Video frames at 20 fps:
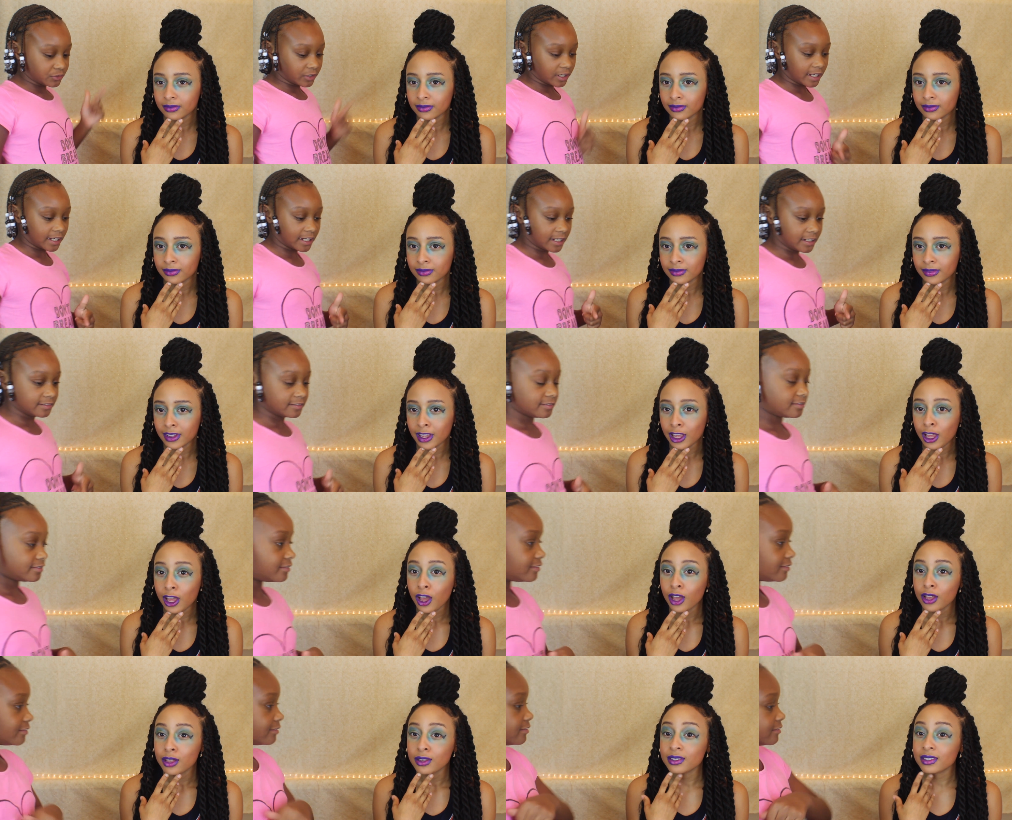Speaker 1: you had?
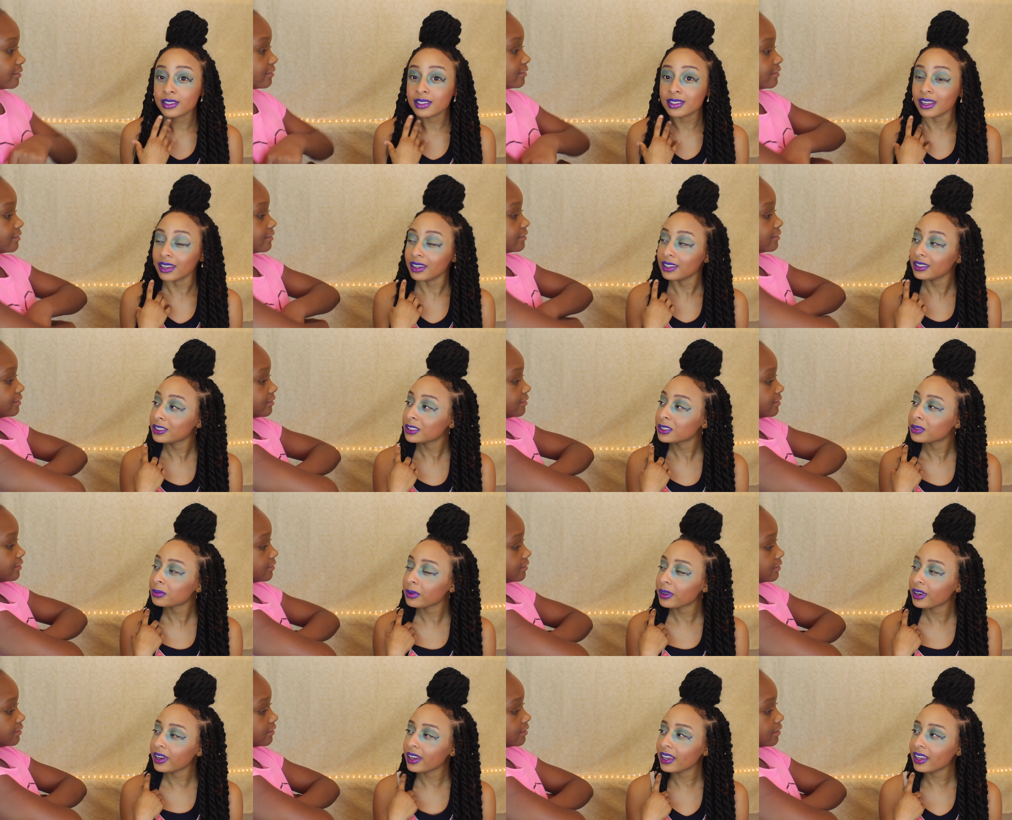Setting
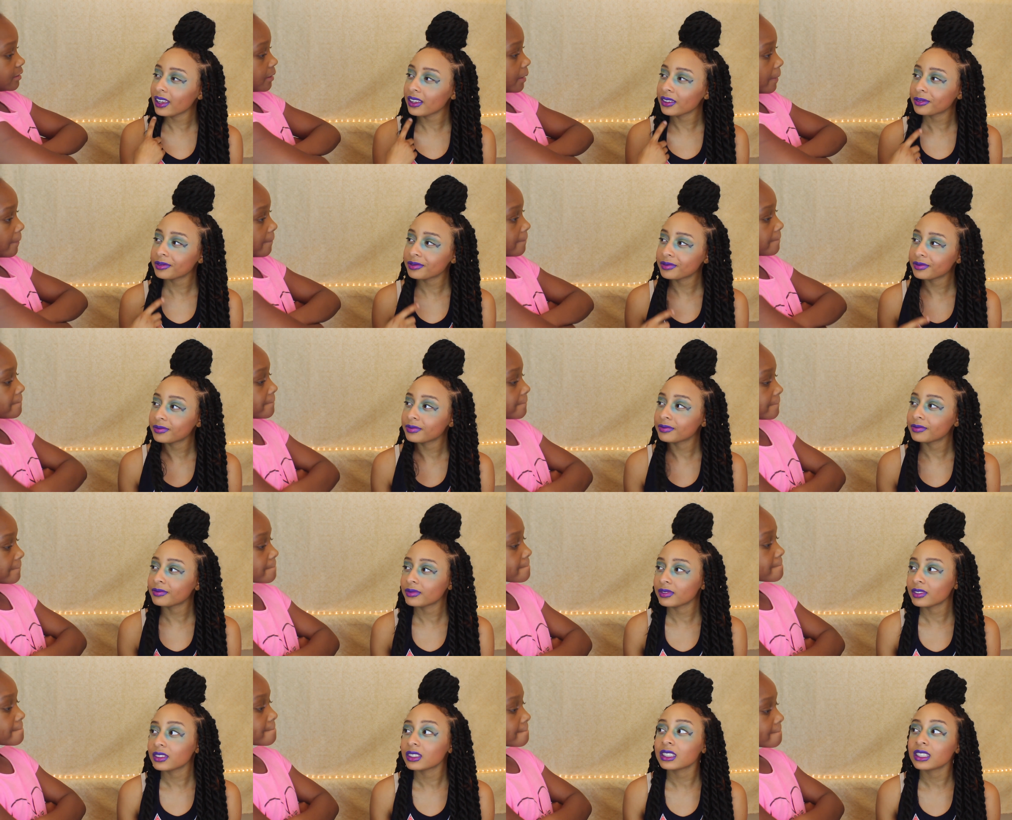spray? Mm-hmm.
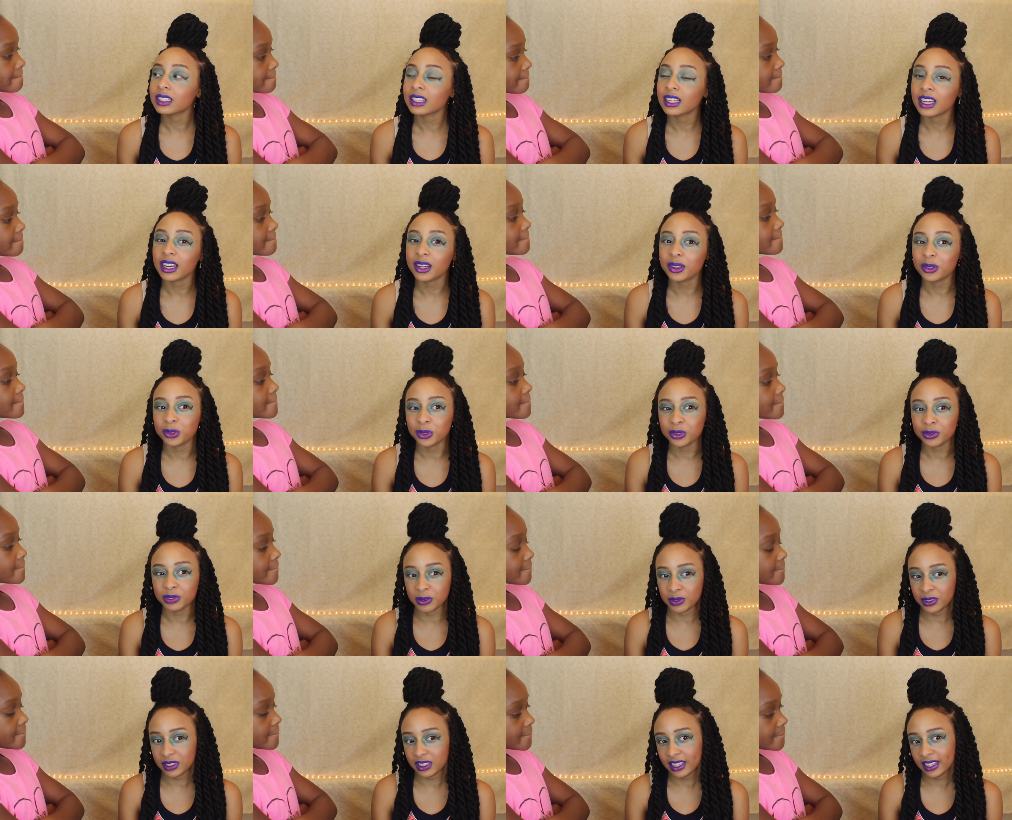I don't know
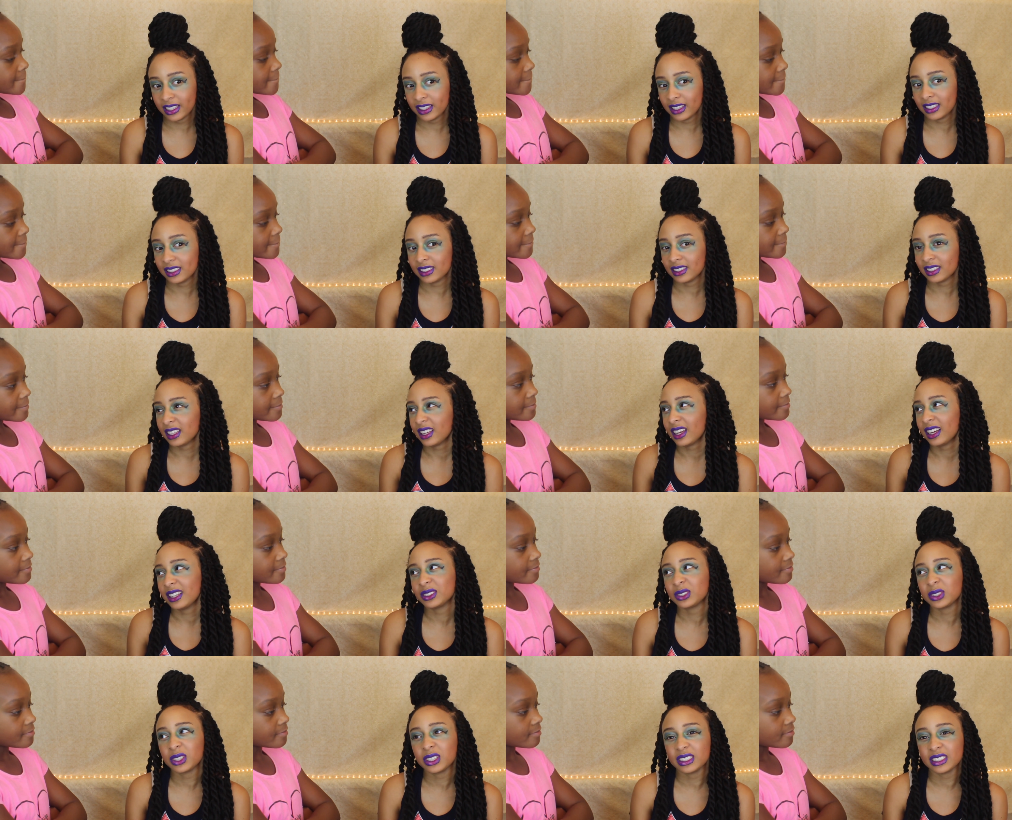if I want to let this to
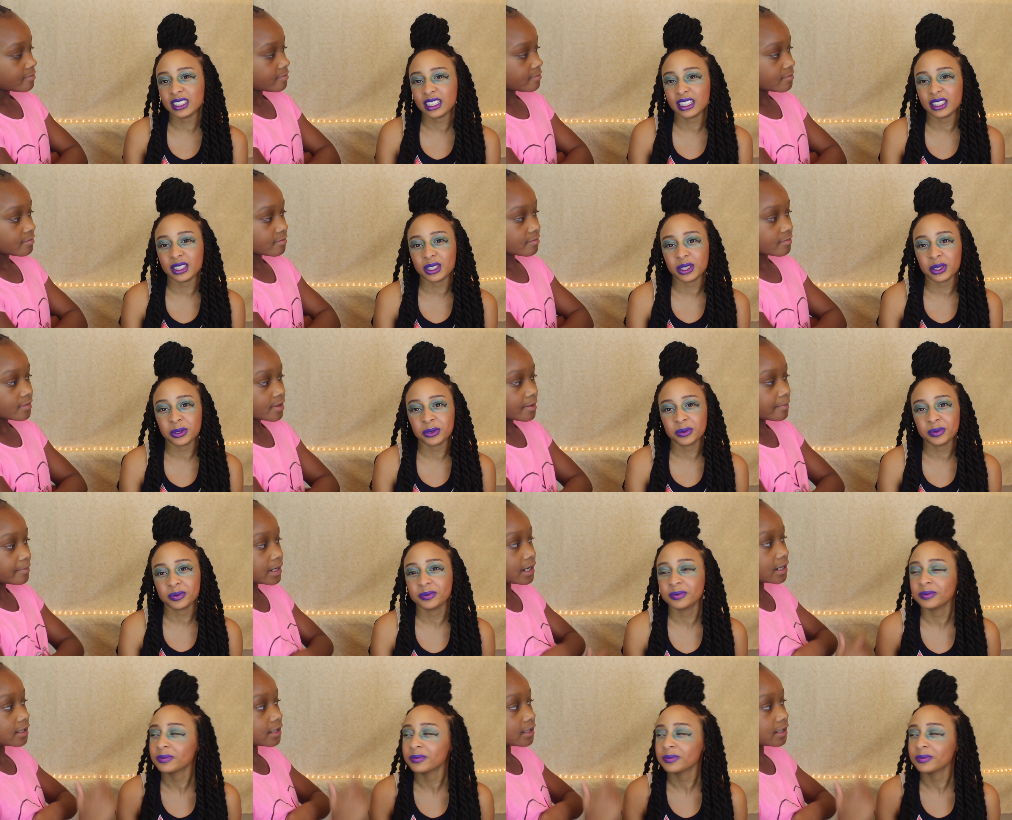last all day though.